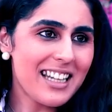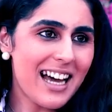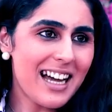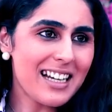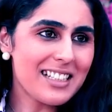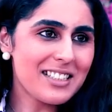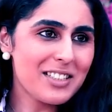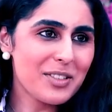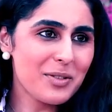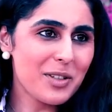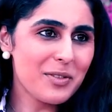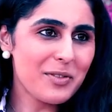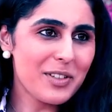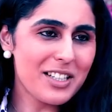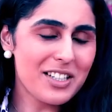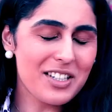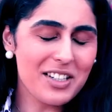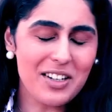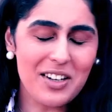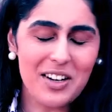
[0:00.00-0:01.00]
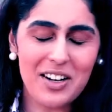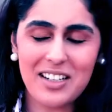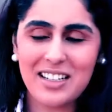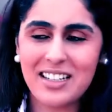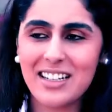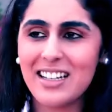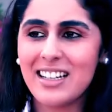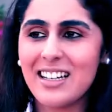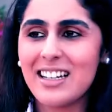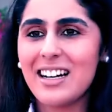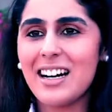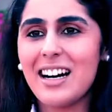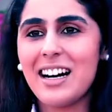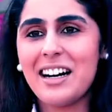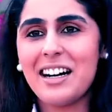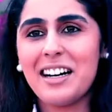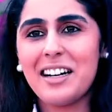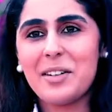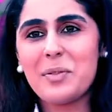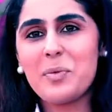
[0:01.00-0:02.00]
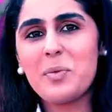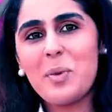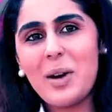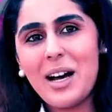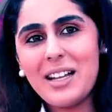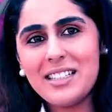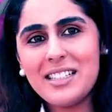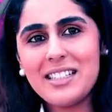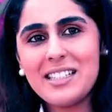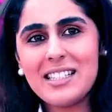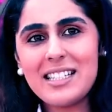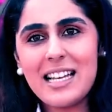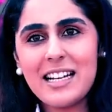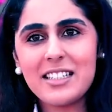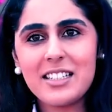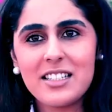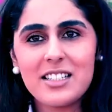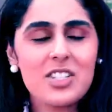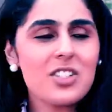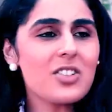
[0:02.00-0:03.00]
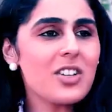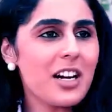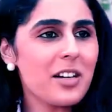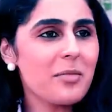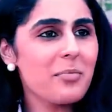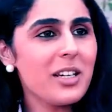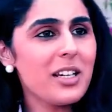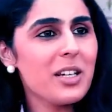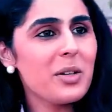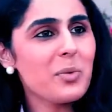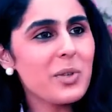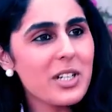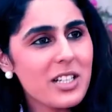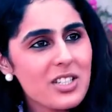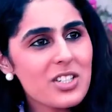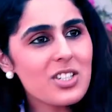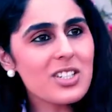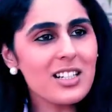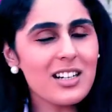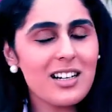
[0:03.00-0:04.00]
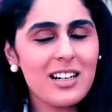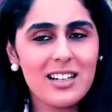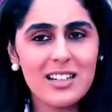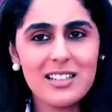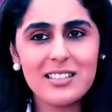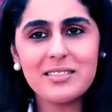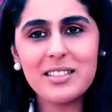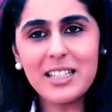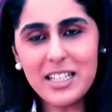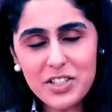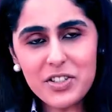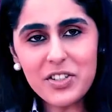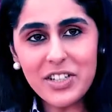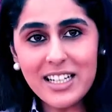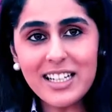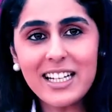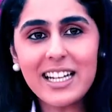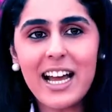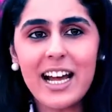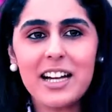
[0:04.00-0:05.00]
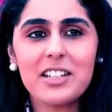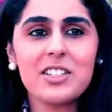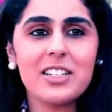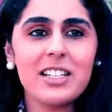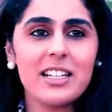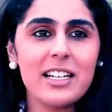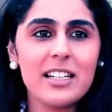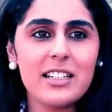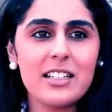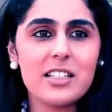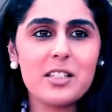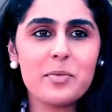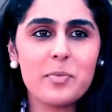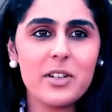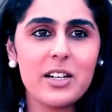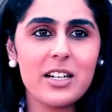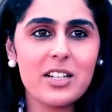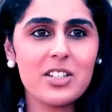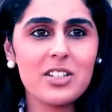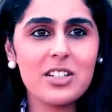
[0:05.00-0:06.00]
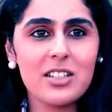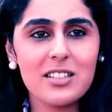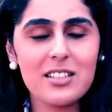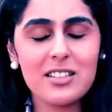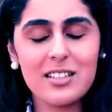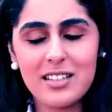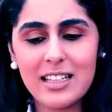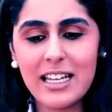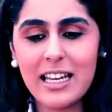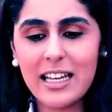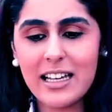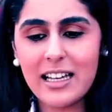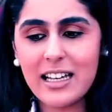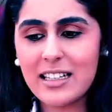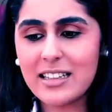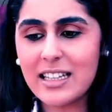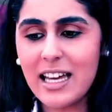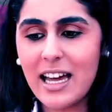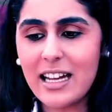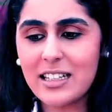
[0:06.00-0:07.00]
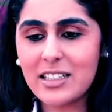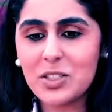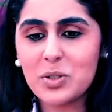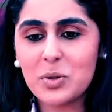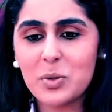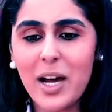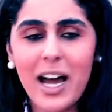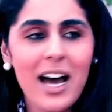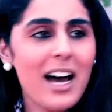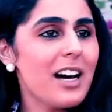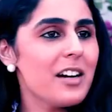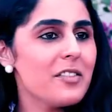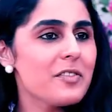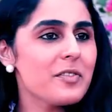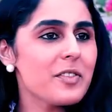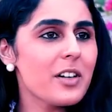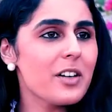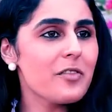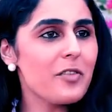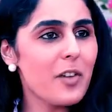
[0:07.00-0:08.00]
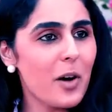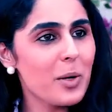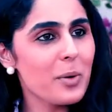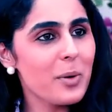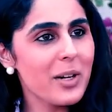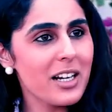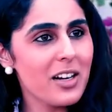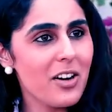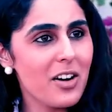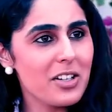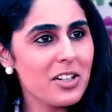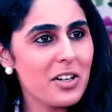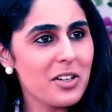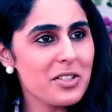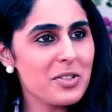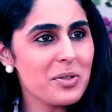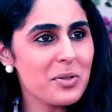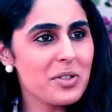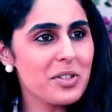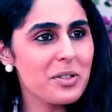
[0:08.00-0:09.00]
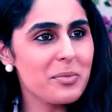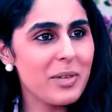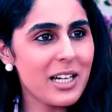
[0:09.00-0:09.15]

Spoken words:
that you were featured on. one sentence struck me, which is really actually an inspirational thing, that you have a following on your social